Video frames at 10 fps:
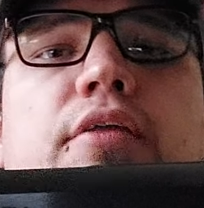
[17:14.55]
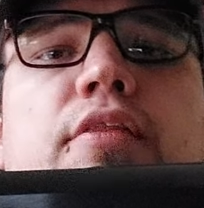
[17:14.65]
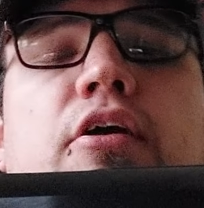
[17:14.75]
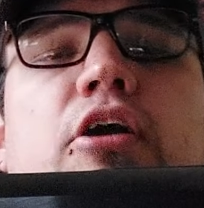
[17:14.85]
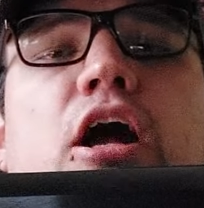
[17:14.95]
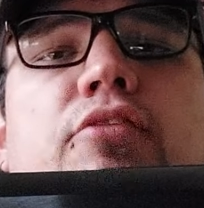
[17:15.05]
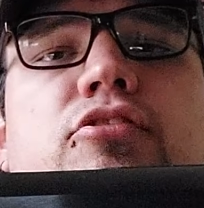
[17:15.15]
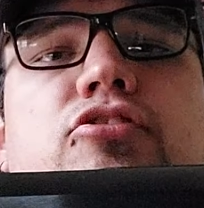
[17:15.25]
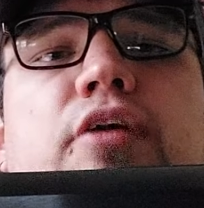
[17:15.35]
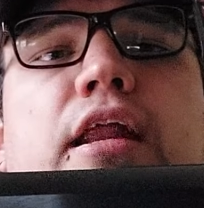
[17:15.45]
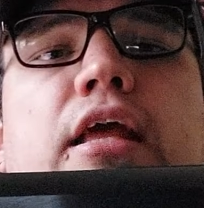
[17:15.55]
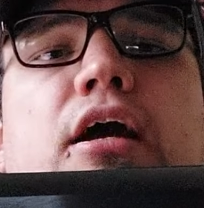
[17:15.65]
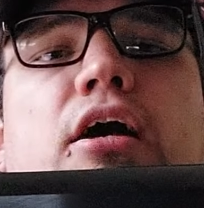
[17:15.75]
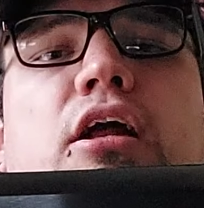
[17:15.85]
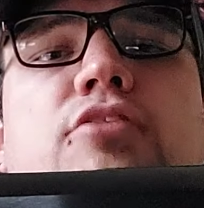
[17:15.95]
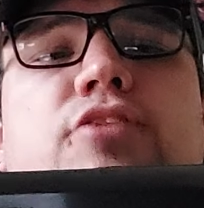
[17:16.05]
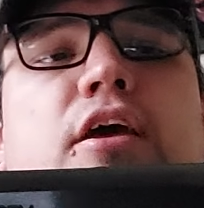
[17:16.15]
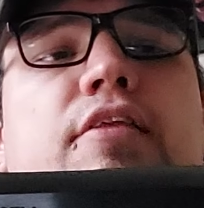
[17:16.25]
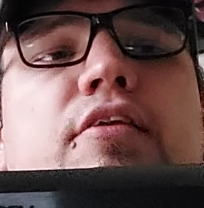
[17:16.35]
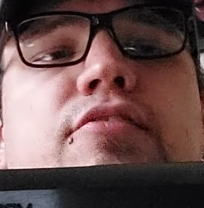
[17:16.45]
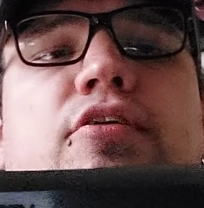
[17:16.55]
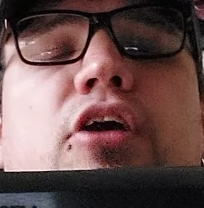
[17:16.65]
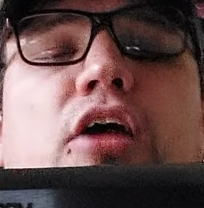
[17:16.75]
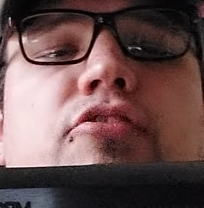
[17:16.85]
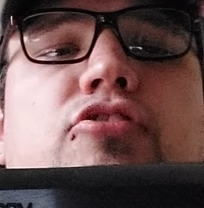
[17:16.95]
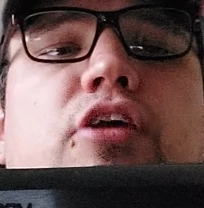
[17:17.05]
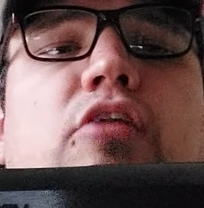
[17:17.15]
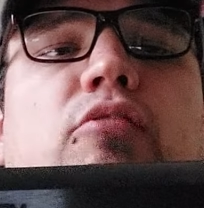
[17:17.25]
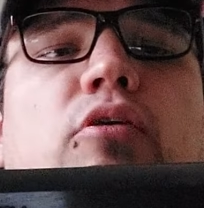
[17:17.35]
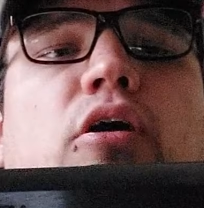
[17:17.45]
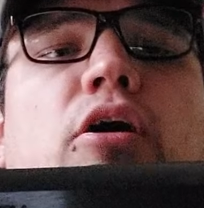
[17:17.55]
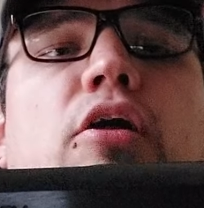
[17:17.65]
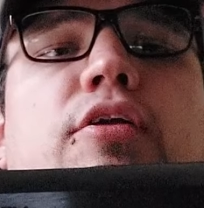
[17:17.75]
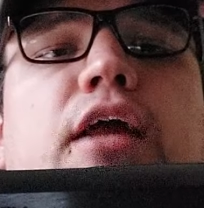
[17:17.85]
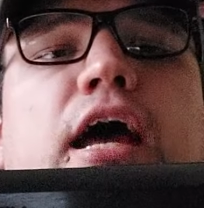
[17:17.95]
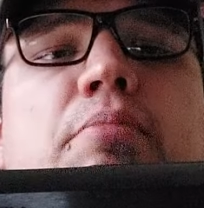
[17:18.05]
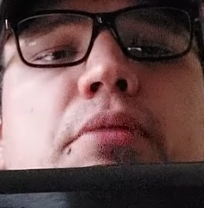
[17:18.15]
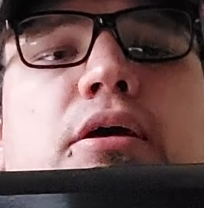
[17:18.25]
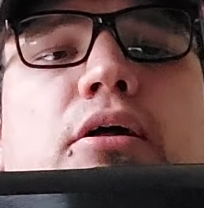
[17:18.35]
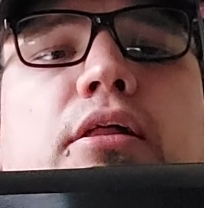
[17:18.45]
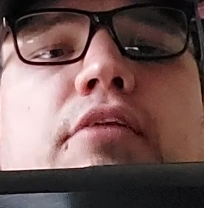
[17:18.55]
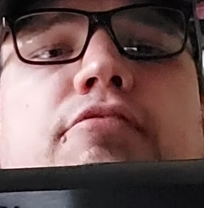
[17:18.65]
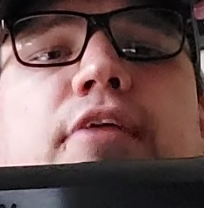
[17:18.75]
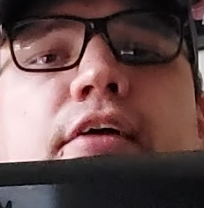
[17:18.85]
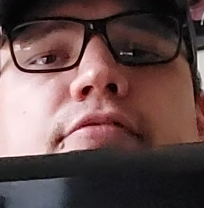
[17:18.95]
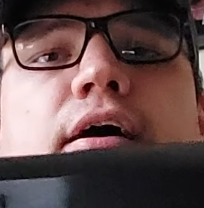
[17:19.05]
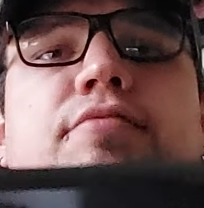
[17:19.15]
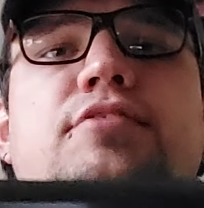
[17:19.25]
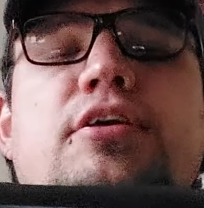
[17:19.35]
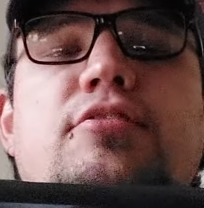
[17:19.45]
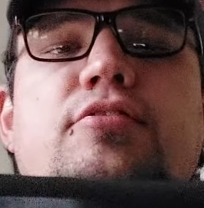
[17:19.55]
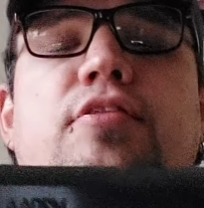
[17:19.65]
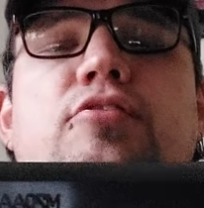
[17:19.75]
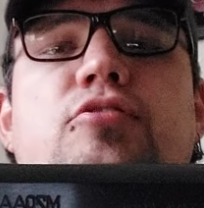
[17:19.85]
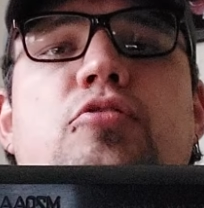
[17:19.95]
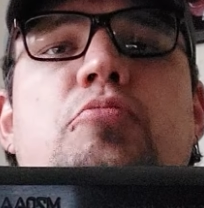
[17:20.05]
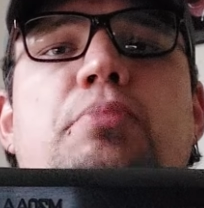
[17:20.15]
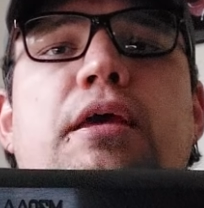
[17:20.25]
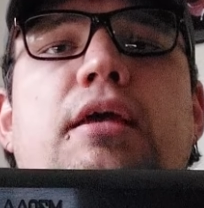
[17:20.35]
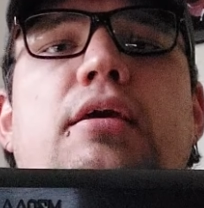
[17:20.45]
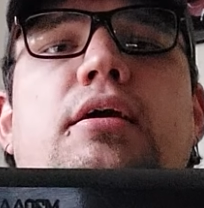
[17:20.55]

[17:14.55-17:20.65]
They're concentrating on, I'll tell you this, they're concentrating real hard on 9mm and 5.56 as the two big